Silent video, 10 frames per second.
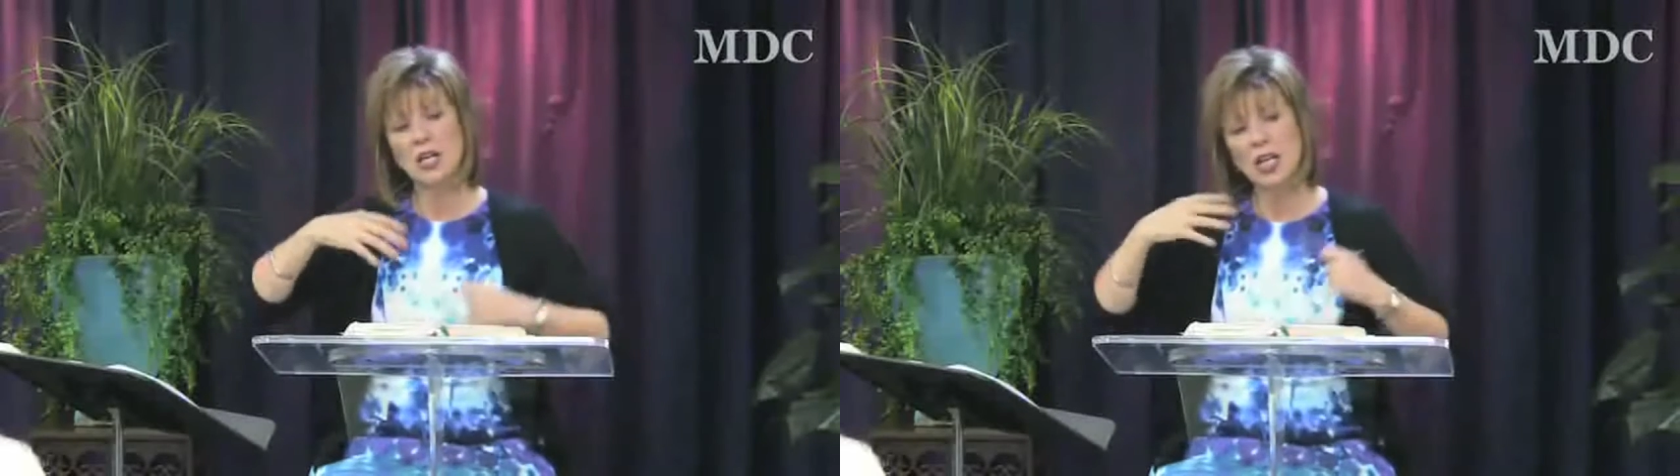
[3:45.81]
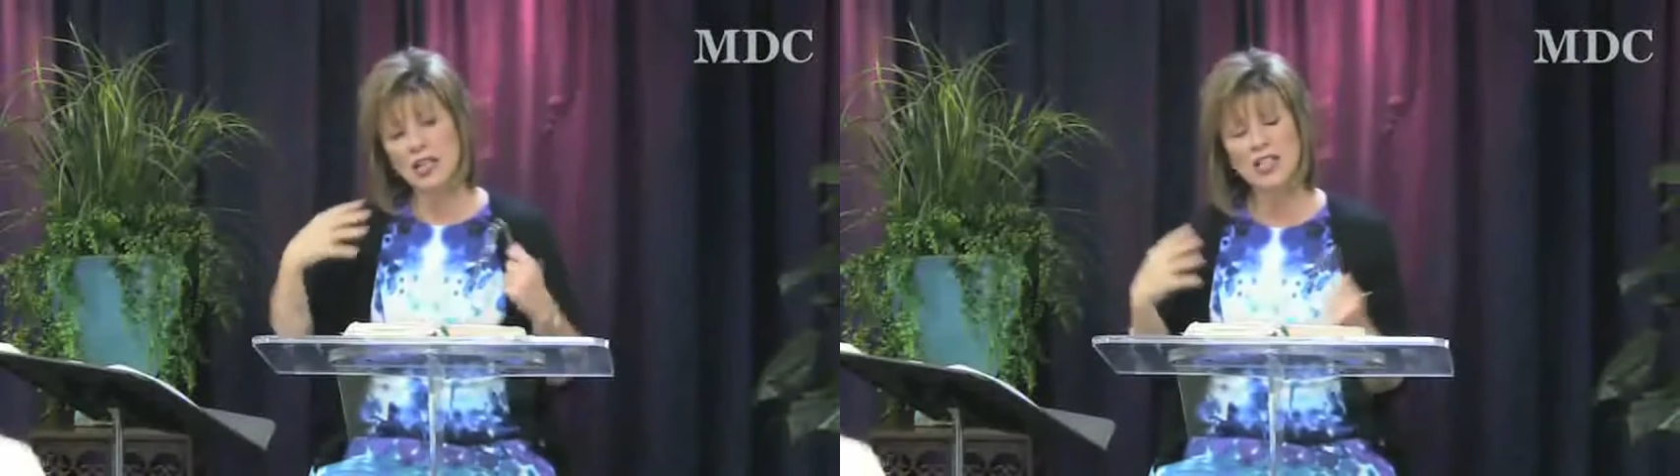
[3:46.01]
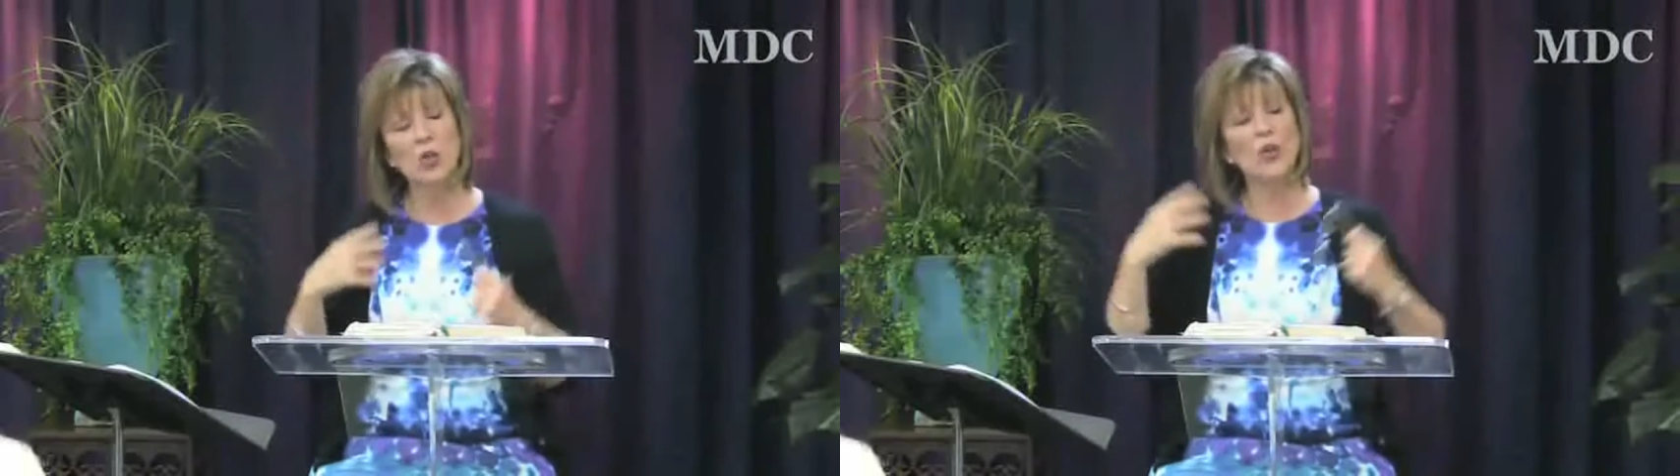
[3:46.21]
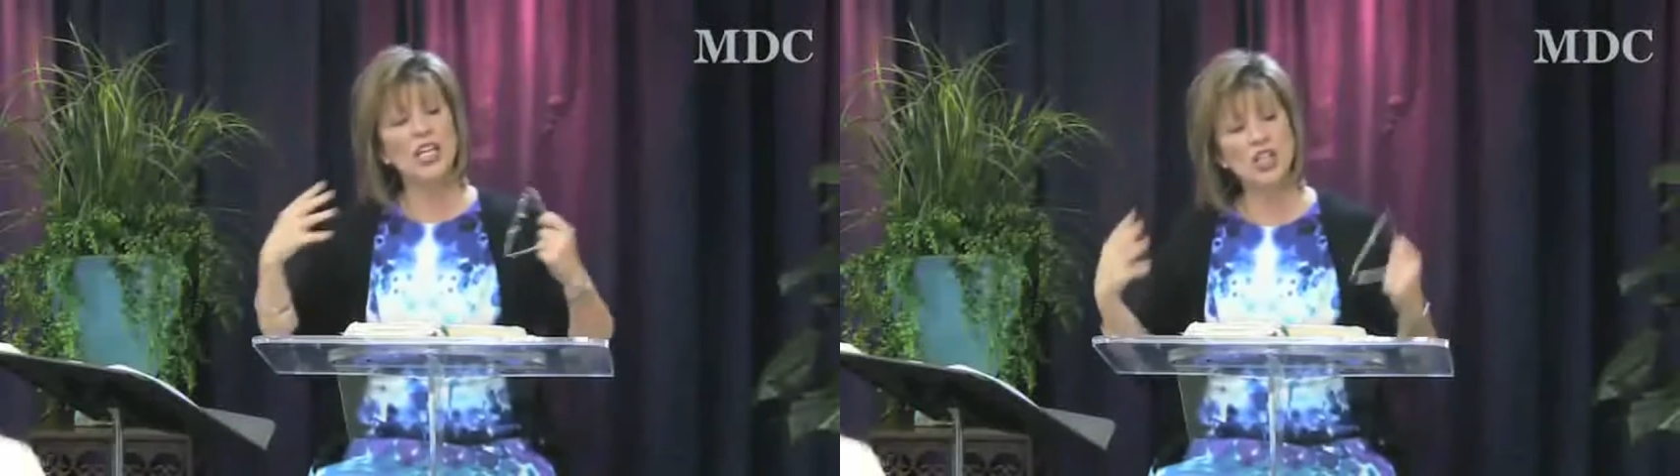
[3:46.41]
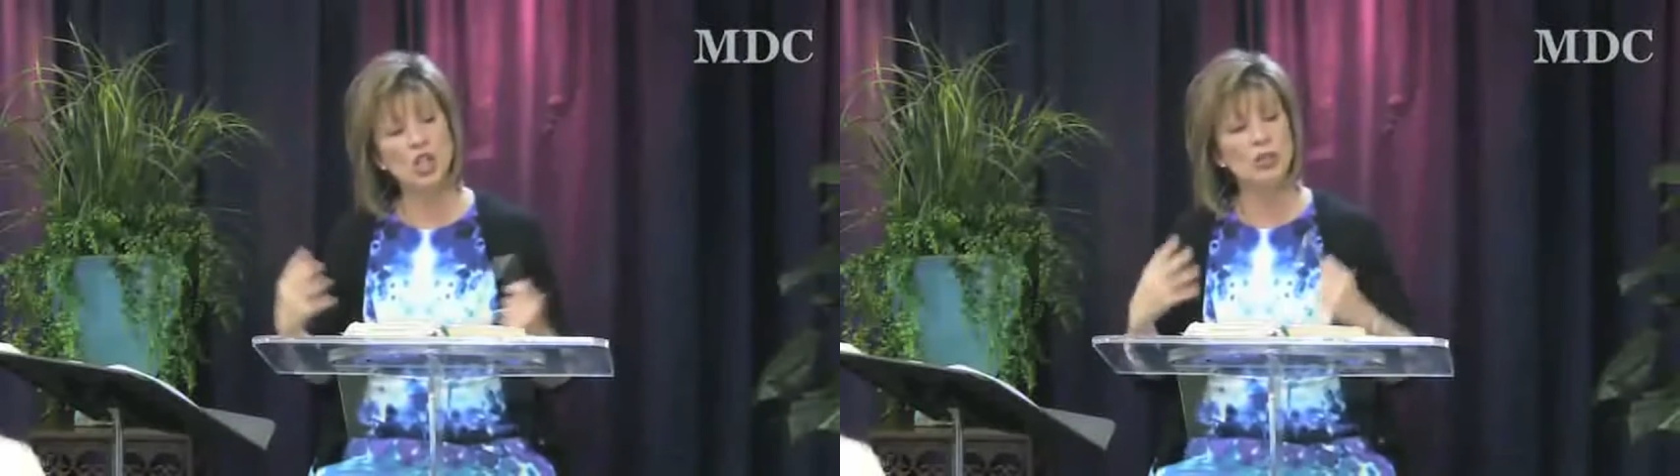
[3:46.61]
until we
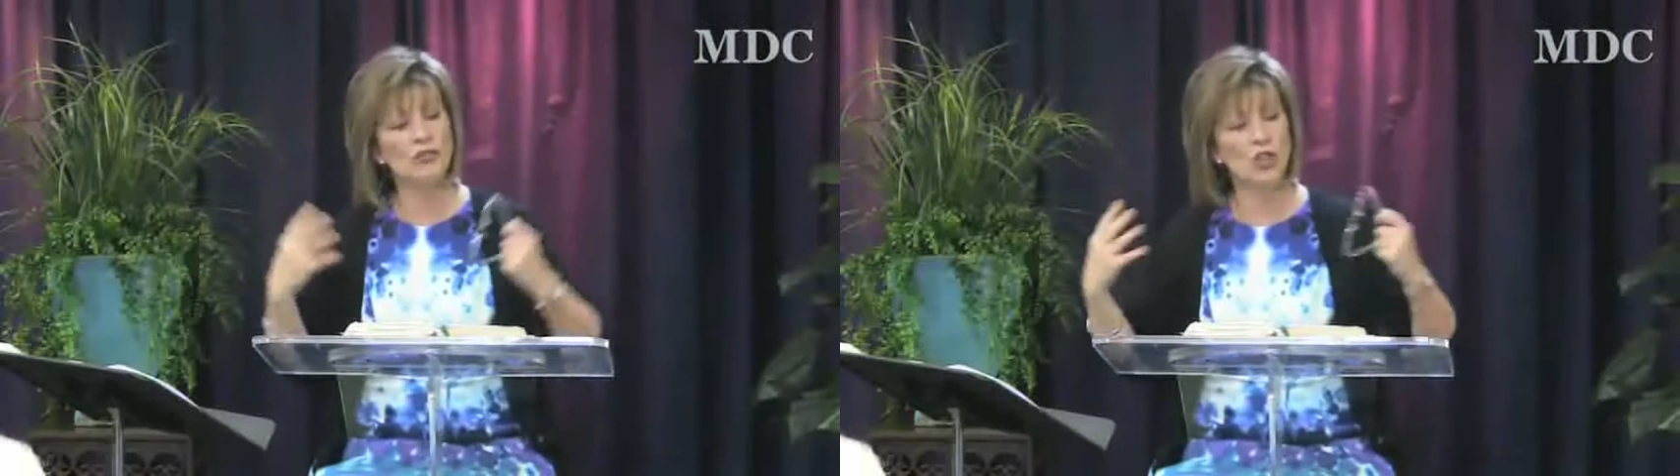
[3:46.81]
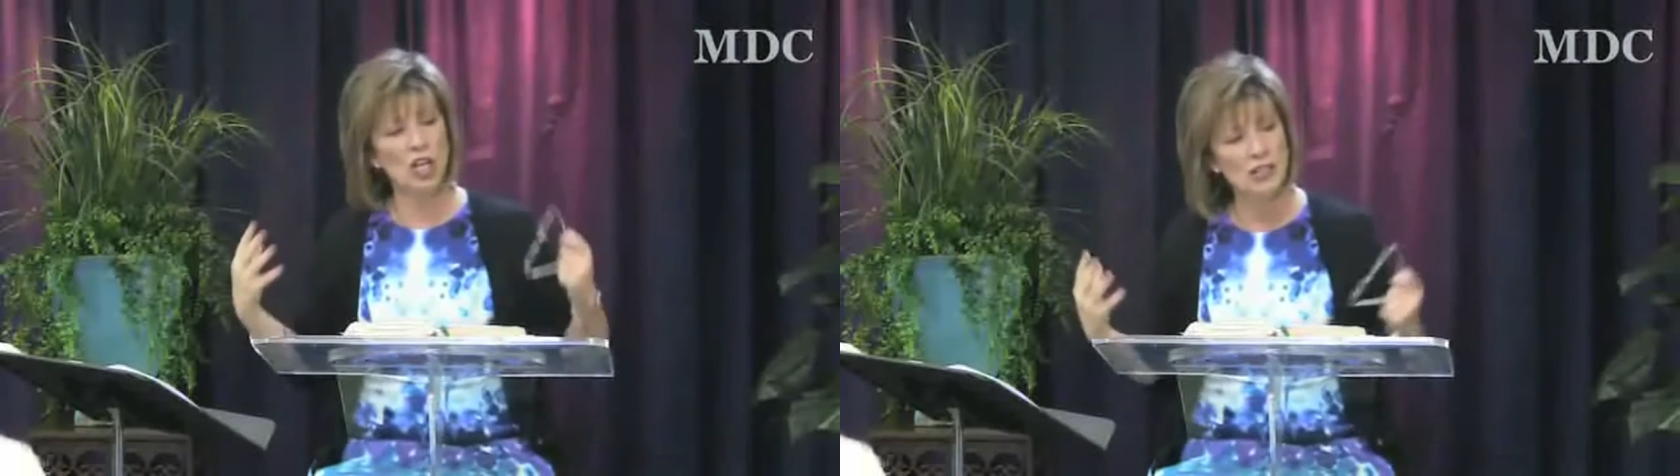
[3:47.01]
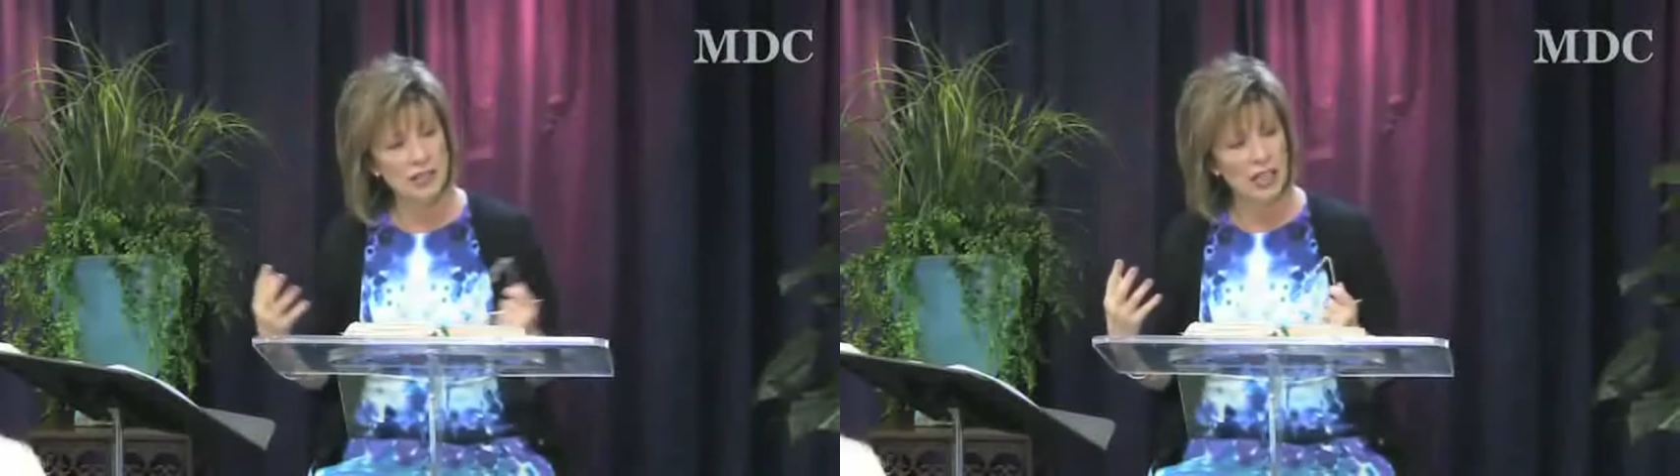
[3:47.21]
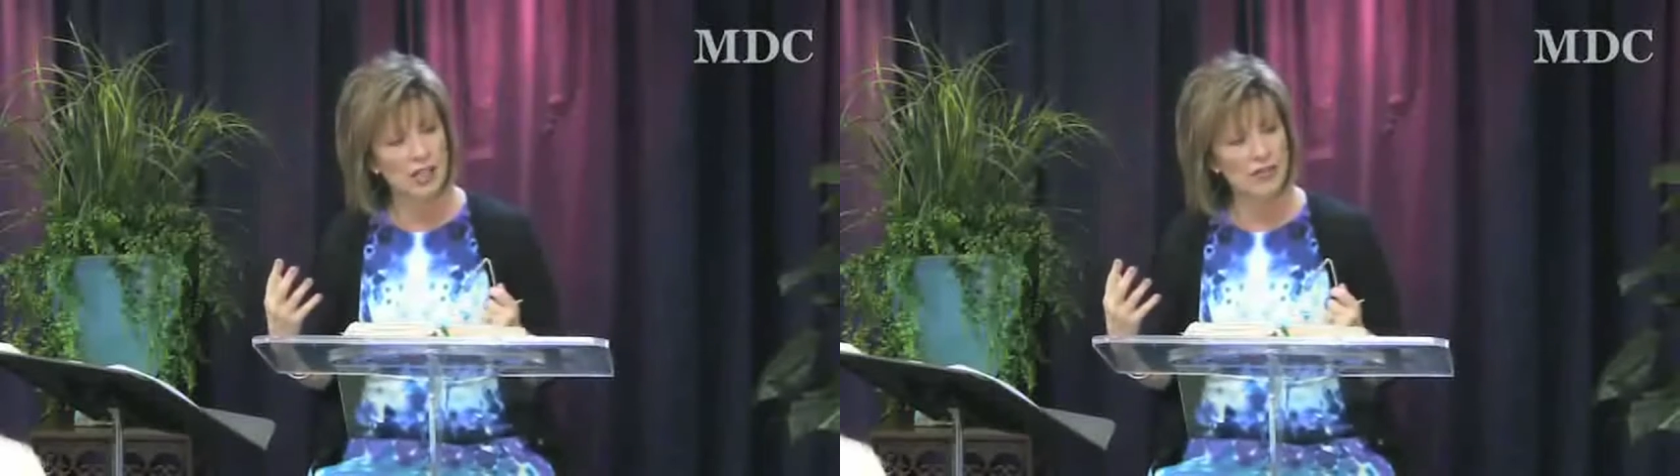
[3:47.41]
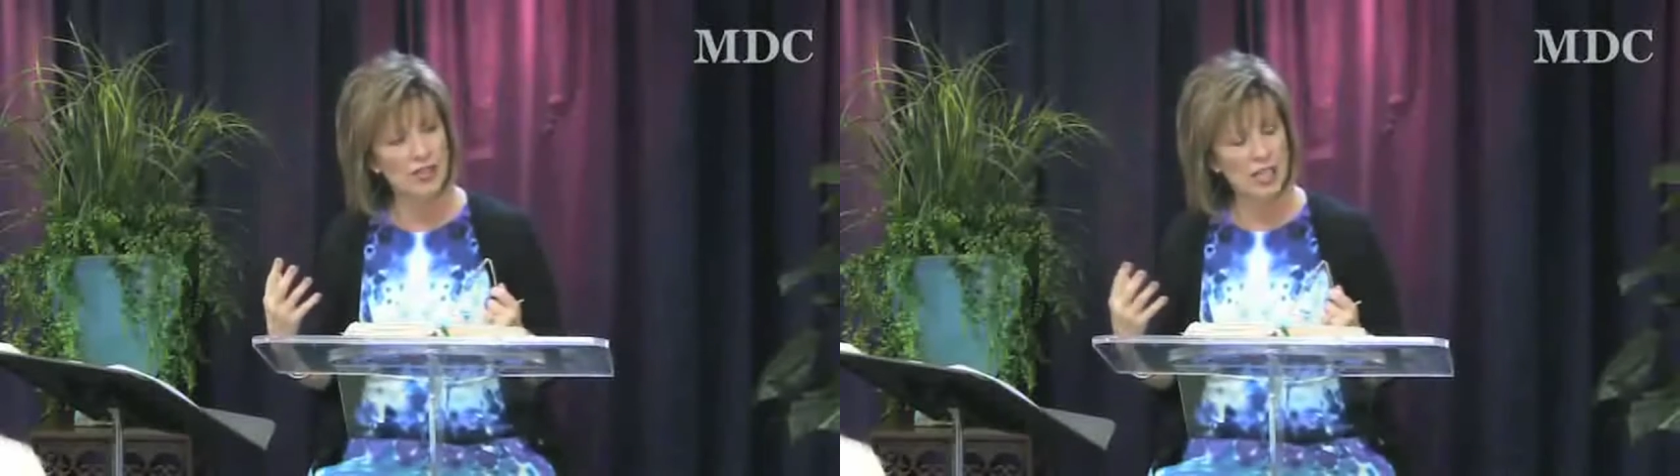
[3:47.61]
can do it for ourselves.